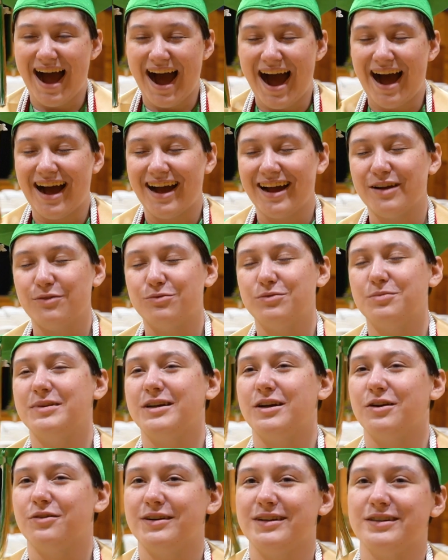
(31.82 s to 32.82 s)
I will be
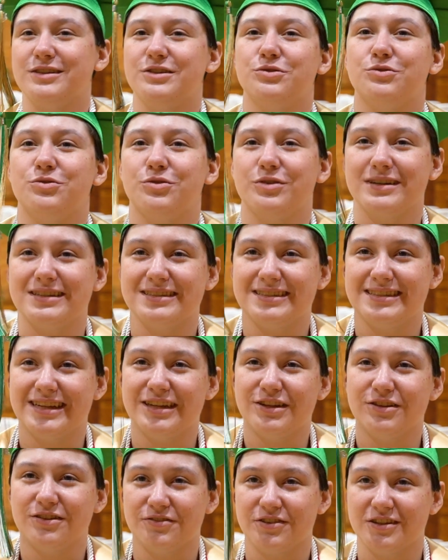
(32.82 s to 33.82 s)
going to Oregon State
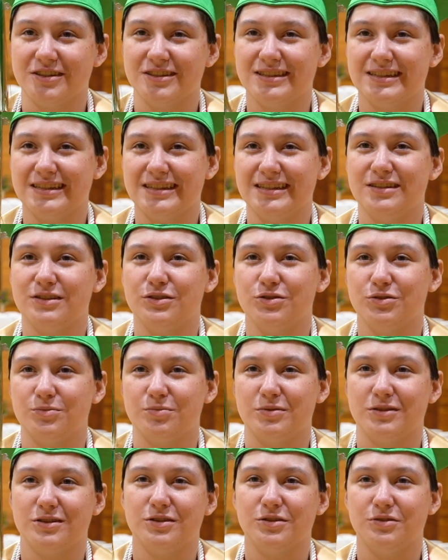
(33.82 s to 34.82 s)
University to
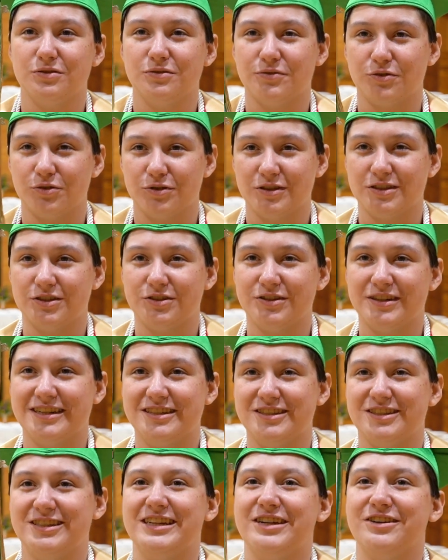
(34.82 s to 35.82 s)
pursue forestry
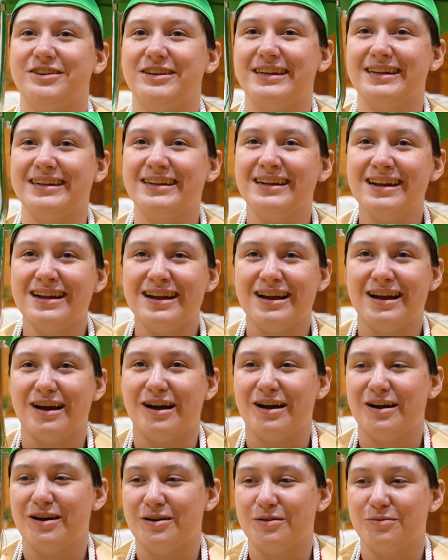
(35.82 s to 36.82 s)
engineering.
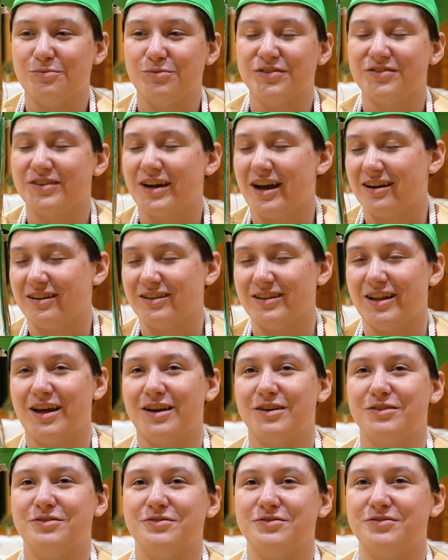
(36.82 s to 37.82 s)
Um, we've got a
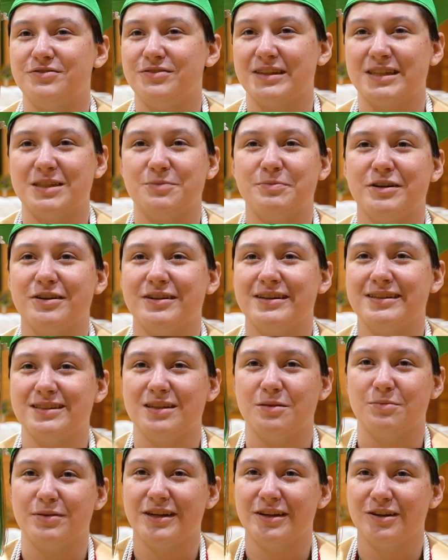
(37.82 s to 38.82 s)
lot of experience
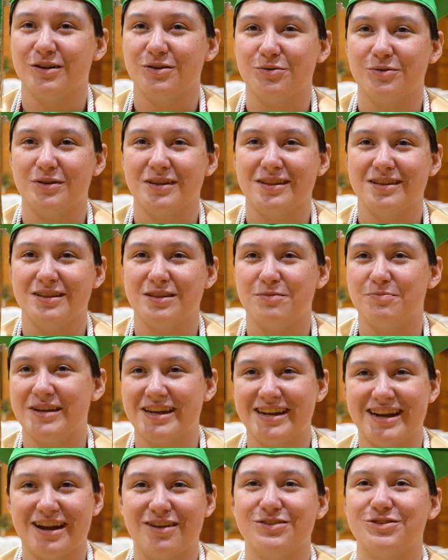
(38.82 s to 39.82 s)
up here with
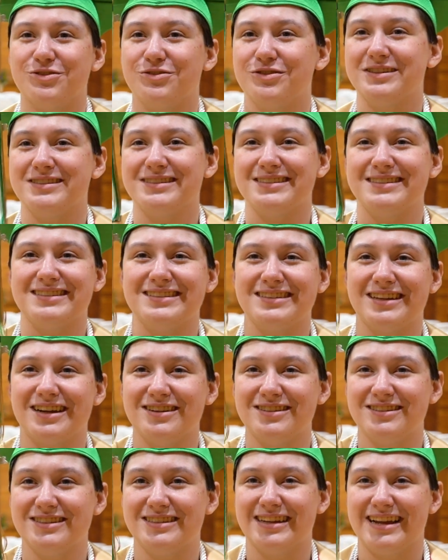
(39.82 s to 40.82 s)
being outdoors and
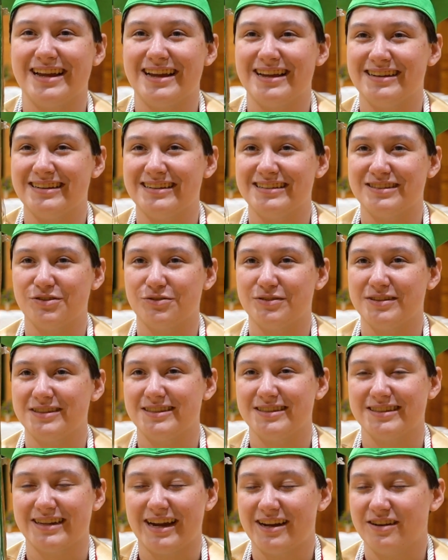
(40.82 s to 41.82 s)
such, and it's always
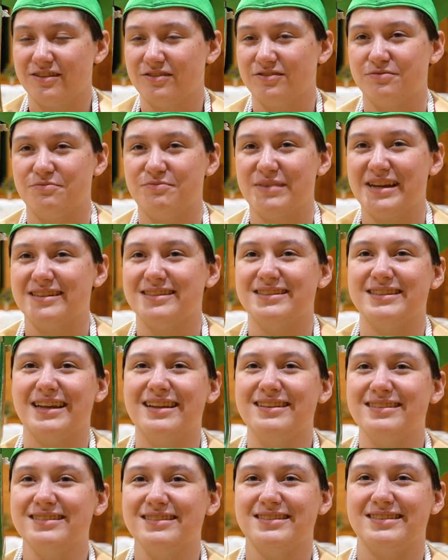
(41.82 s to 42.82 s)
just kind of made
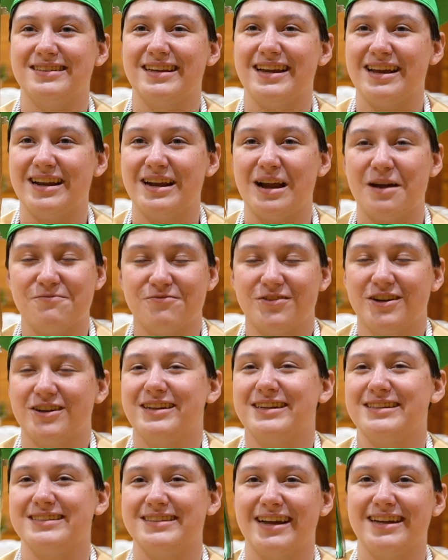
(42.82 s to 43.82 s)
sense. And I'm
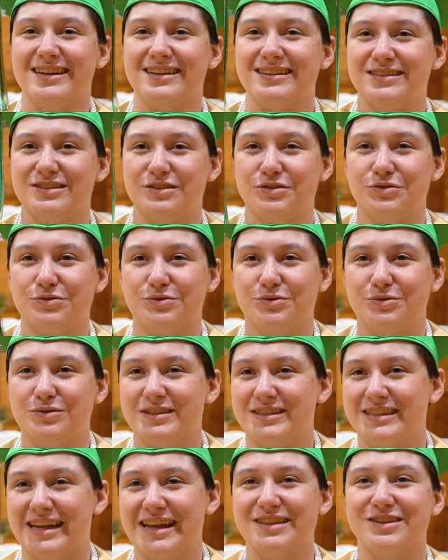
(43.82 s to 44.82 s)
very excited to
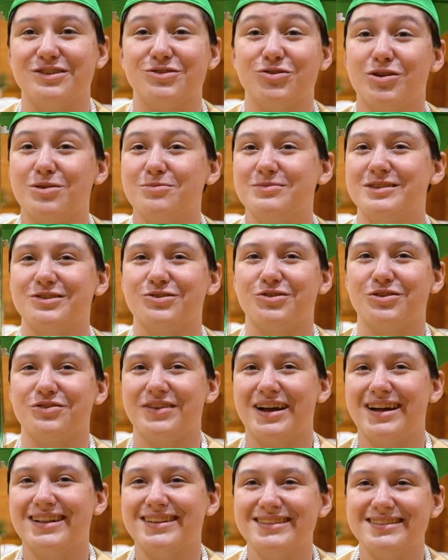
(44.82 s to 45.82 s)
stay in the dorms in
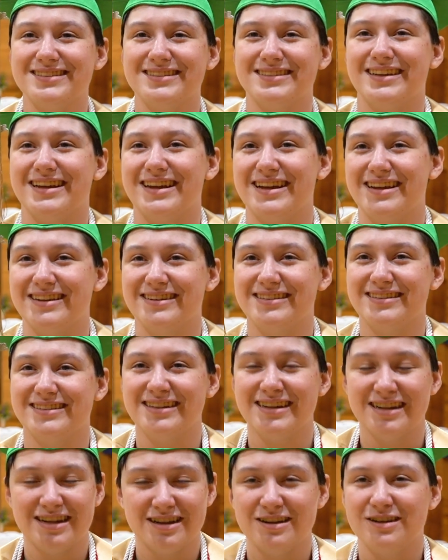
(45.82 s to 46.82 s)
Corvallis and
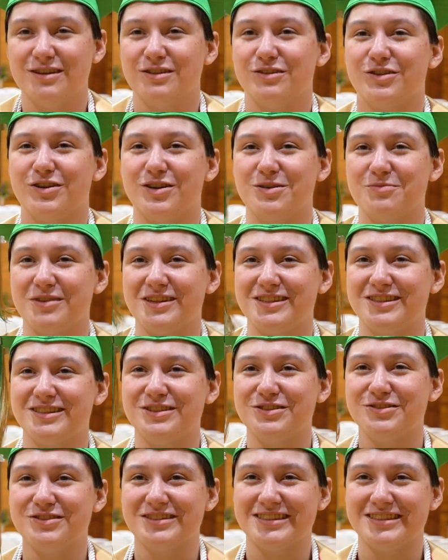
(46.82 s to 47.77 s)
learn a bunch of new